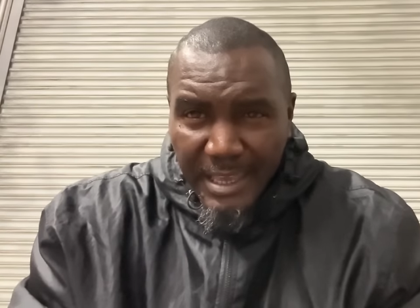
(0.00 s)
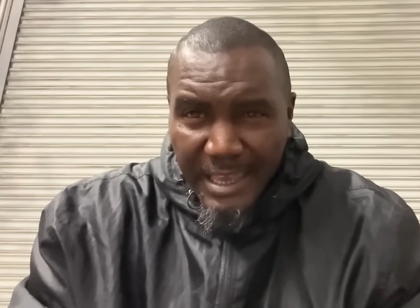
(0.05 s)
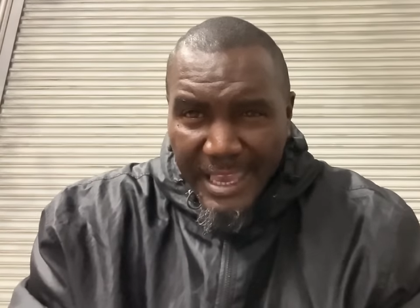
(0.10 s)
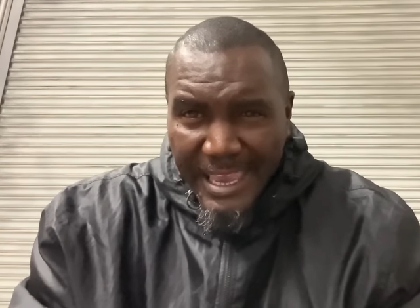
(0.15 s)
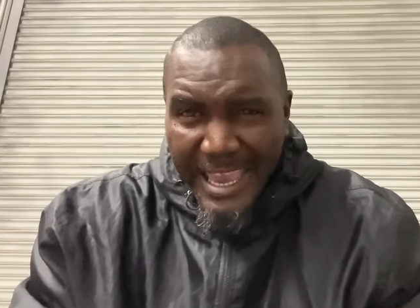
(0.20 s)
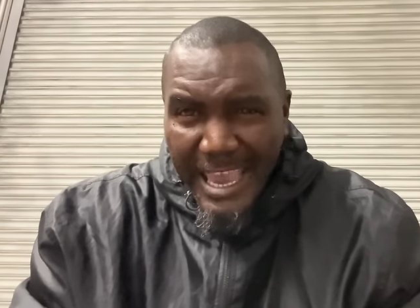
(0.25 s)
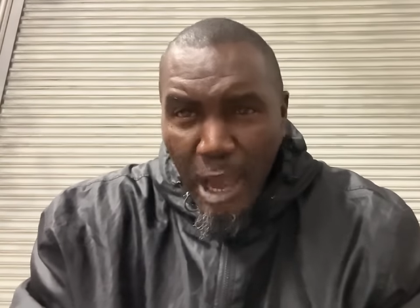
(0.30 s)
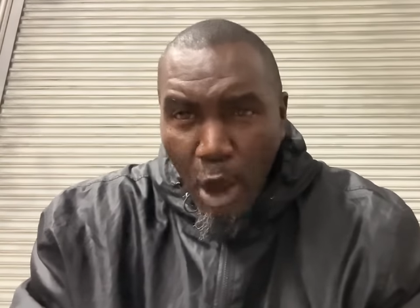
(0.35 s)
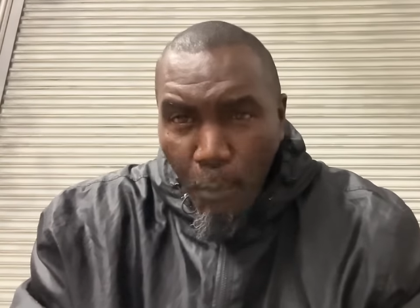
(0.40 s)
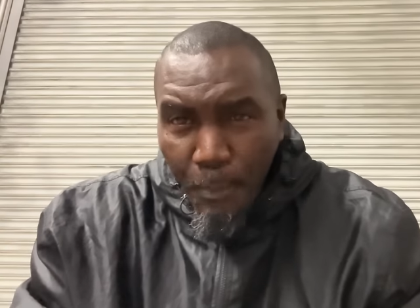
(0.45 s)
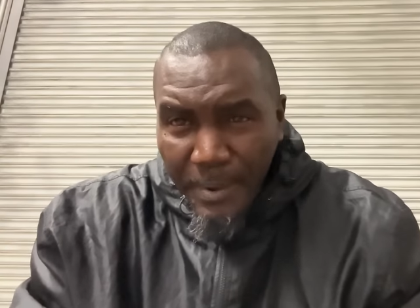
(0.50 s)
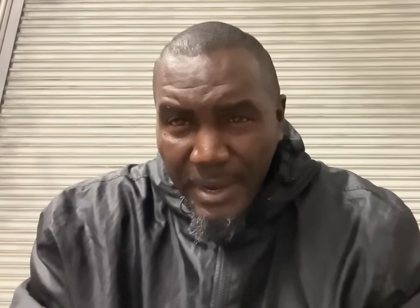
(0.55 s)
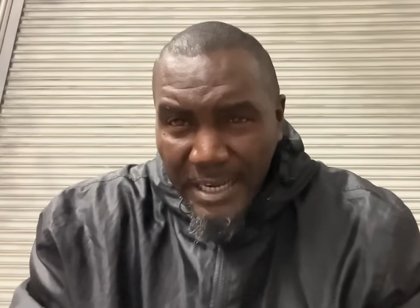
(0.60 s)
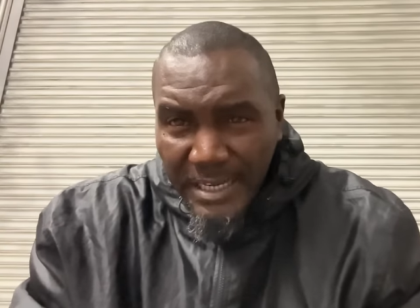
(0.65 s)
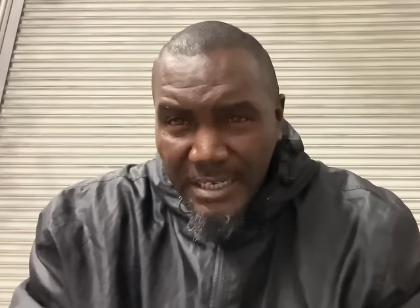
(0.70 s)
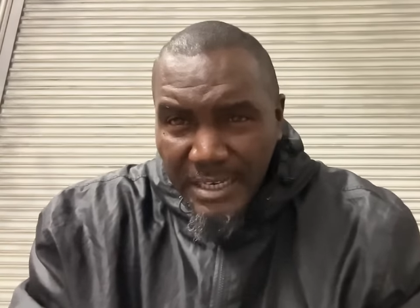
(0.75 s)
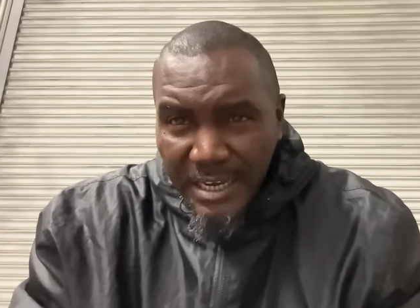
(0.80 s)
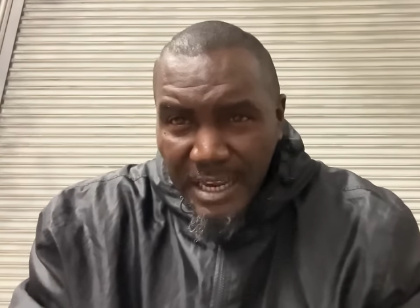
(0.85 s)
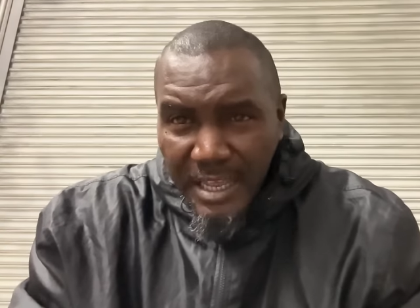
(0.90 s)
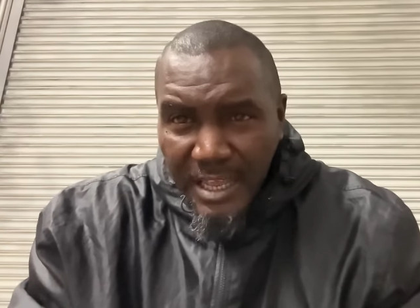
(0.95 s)
helping
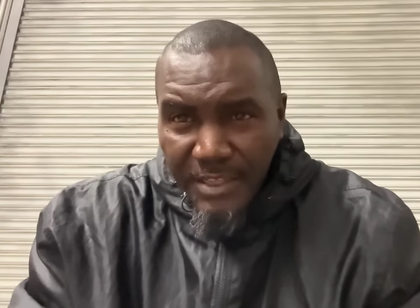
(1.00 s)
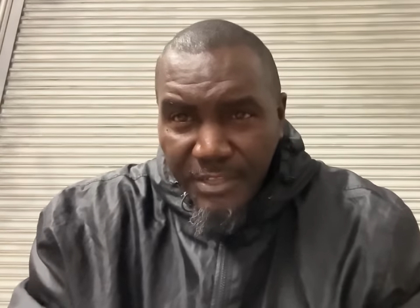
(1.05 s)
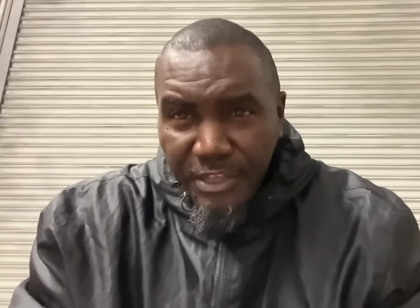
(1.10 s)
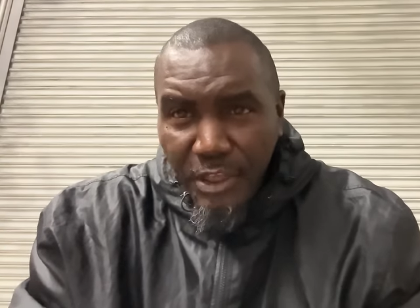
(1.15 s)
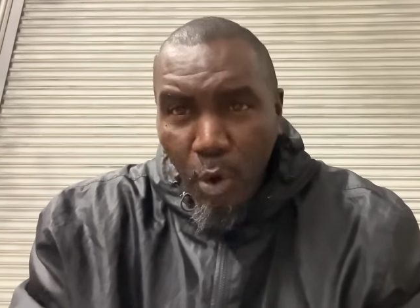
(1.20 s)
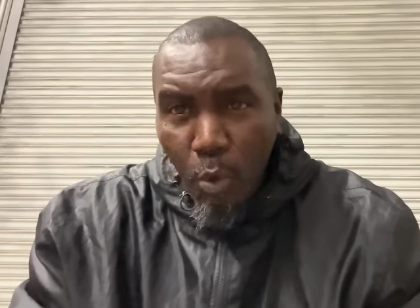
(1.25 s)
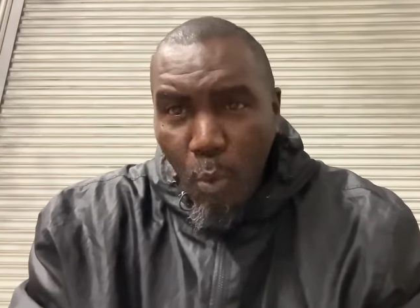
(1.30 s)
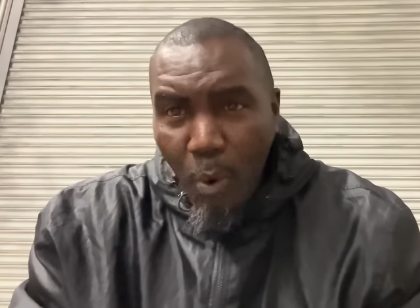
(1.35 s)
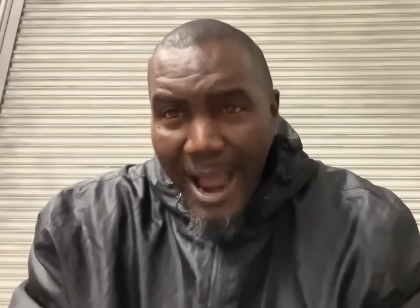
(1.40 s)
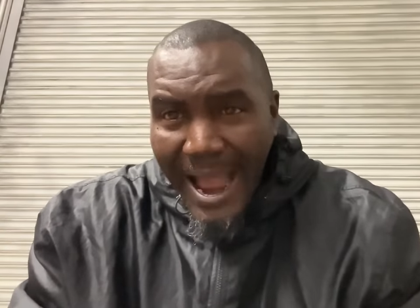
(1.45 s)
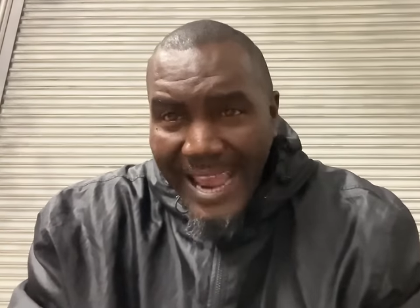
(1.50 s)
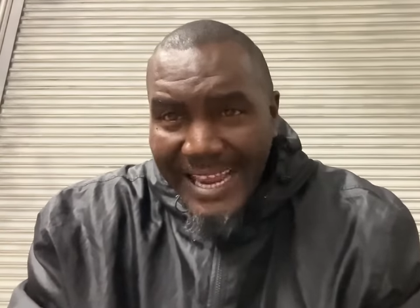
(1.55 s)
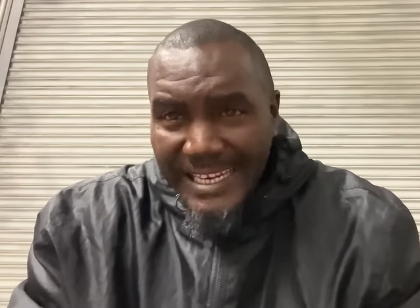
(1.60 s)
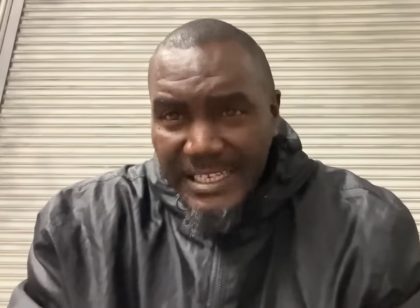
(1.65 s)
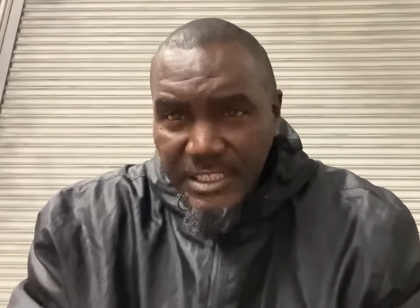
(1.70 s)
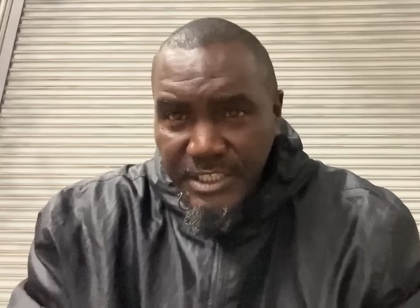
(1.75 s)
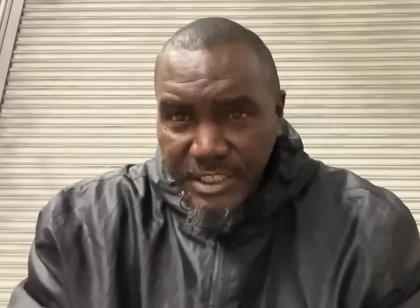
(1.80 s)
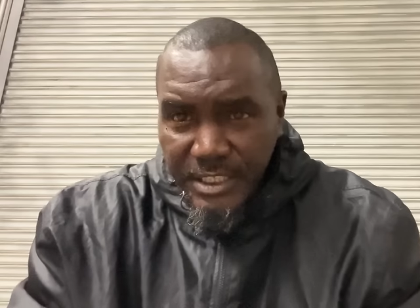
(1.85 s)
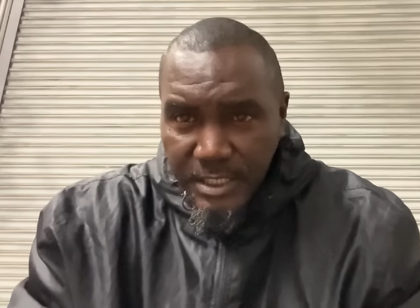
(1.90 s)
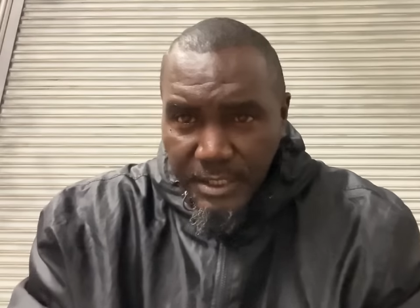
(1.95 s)
the
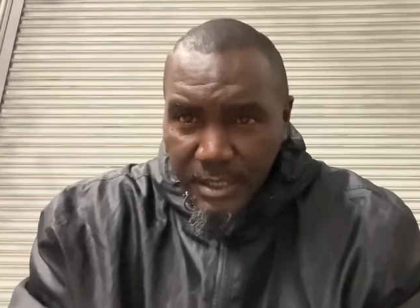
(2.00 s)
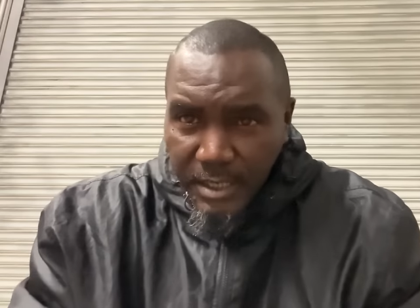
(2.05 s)
whites,